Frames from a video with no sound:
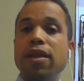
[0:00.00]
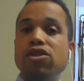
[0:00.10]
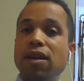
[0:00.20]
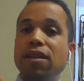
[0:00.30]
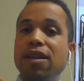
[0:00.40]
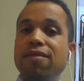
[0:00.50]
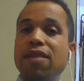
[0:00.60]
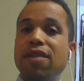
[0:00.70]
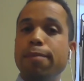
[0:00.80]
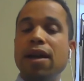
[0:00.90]
or they
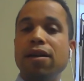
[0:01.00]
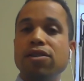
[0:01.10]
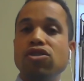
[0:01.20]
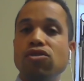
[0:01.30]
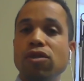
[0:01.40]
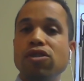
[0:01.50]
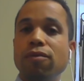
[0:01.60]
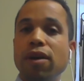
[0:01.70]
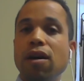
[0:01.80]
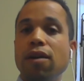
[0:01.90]
try to leave that
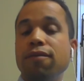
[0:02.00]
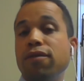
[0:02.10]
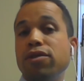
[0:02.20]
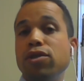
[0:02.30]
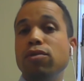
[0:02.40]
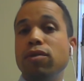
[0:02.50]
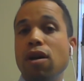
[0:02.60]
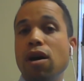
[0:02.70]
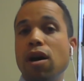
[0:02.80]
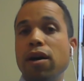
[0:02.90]
penile constriction ring
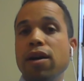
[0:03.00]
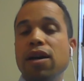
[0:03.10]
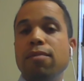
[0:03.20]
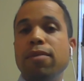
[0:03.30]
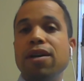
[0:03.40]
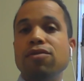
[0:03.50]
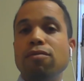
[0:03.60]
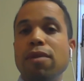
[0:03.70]
on for too long.